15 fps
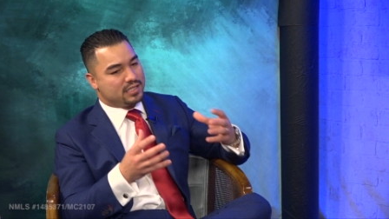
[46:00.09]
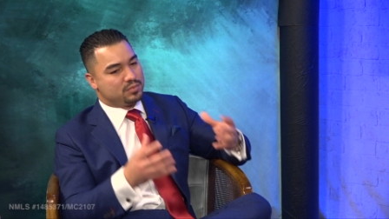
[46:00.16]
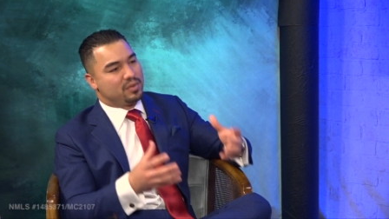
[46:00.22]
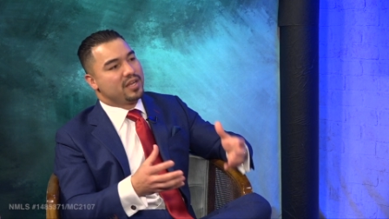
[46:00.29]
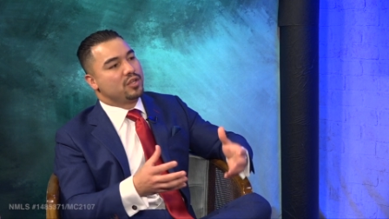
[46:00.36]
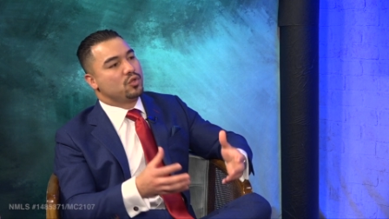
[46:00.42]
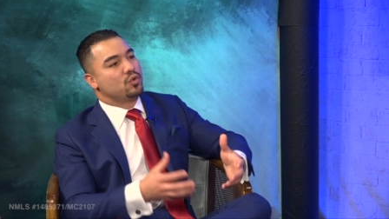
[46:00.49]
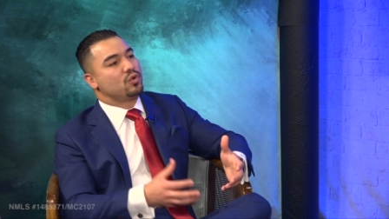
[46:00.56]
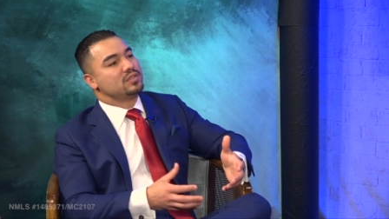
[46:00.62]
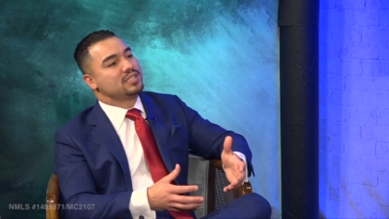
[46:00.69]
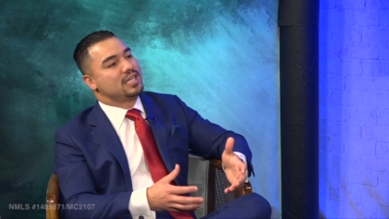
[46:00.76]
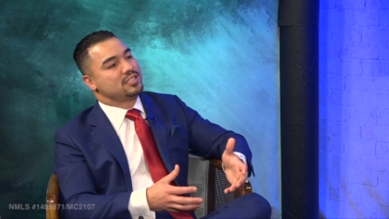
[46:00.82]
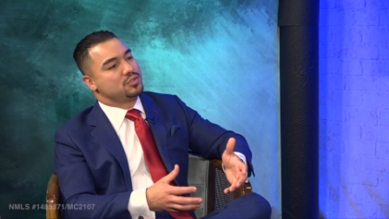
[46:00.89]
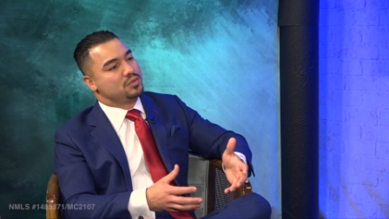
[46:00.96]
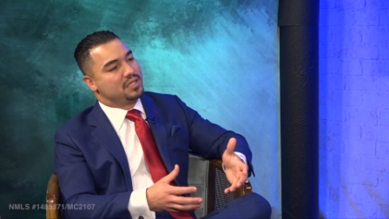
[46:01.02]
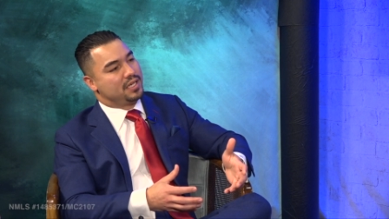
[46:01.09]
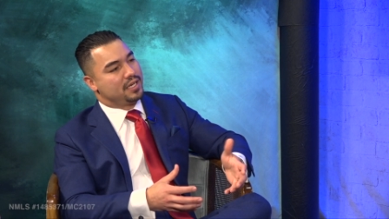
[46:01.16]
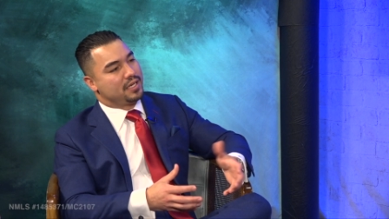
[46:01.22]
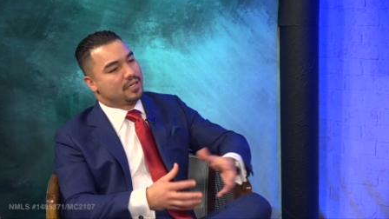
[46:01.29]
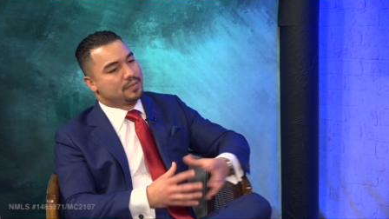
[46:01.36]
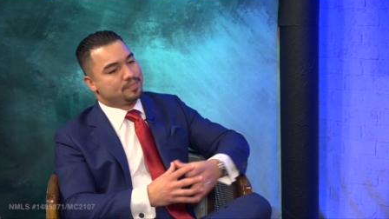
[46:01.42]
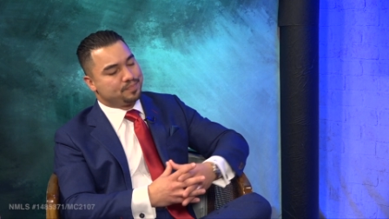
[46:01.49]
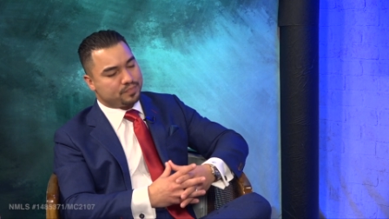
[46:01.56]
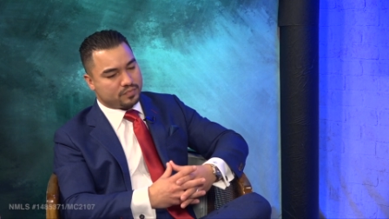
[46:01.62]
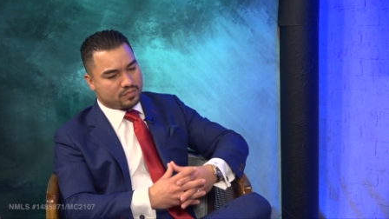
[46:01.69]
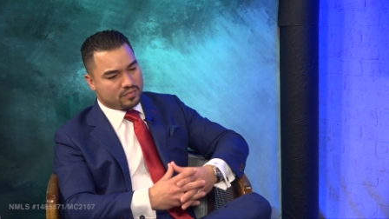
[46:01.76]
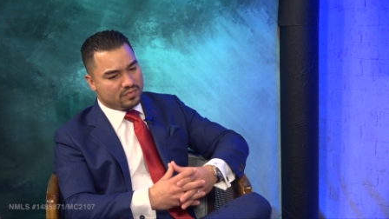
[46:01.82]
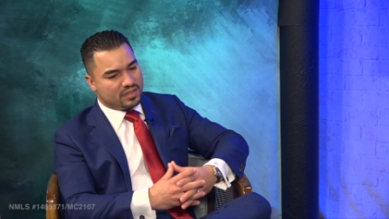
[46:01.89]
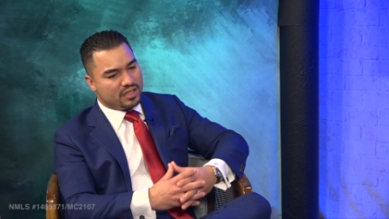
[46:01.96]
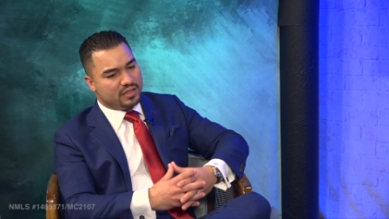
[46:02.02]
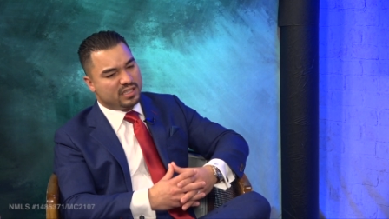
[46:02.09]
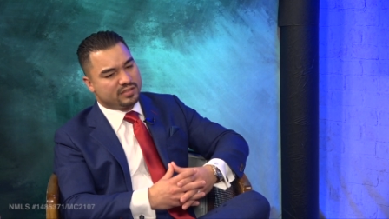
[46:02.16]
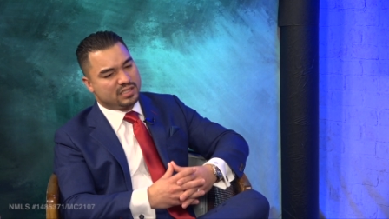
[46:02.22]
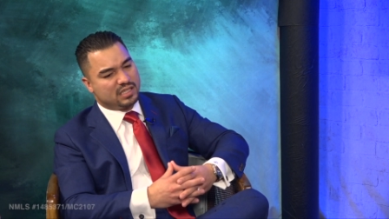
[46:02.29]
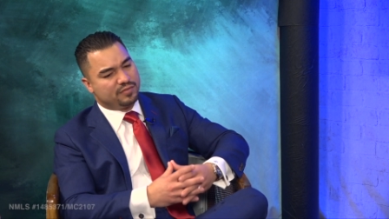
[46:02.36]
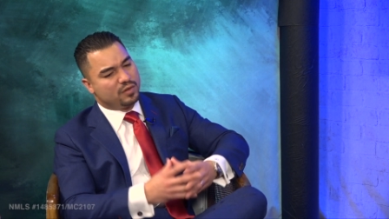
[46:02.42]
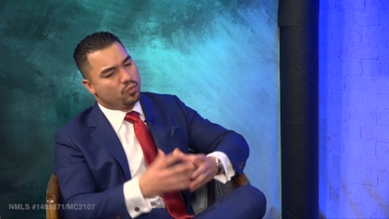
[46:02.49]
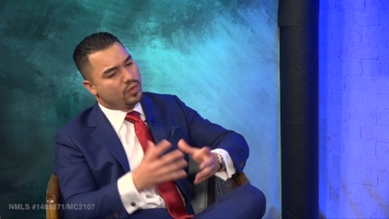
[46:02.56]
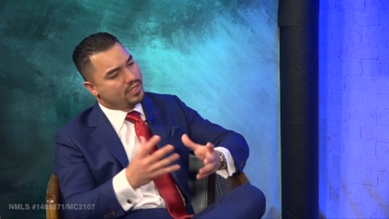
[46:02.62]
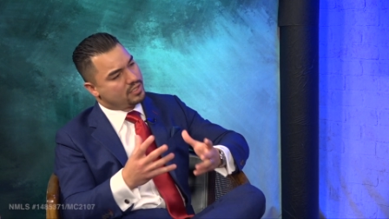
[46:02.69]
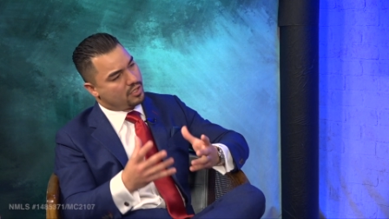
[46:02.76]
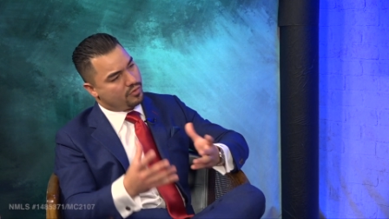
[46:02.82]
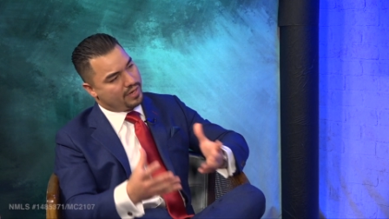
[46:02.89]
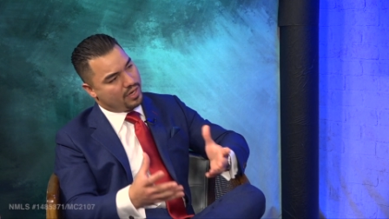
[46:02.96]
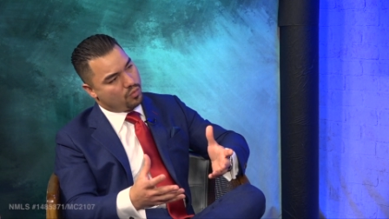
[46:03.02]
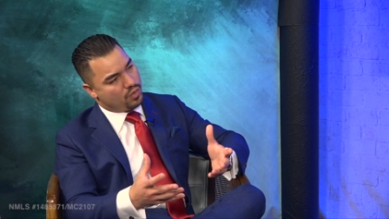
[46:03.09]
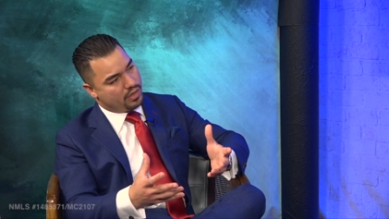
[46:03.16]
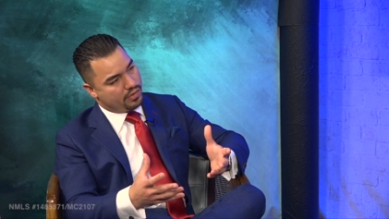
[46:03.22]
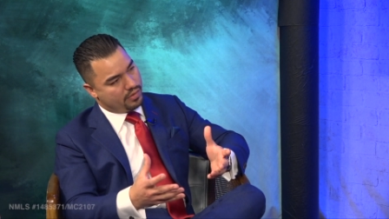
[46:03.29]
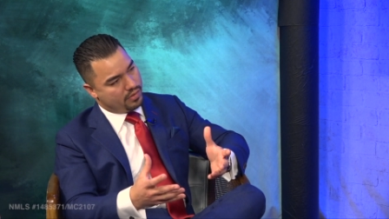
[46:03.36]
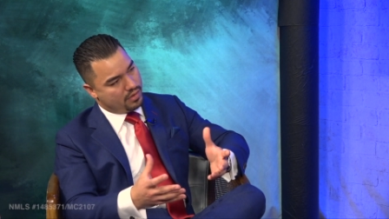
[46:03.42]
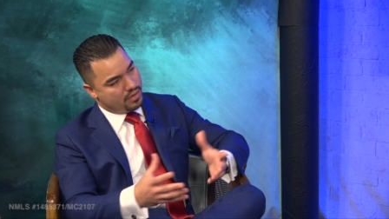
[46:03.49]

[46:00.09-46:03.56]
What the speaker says: as many doors as you can. There's different ways to create wealth.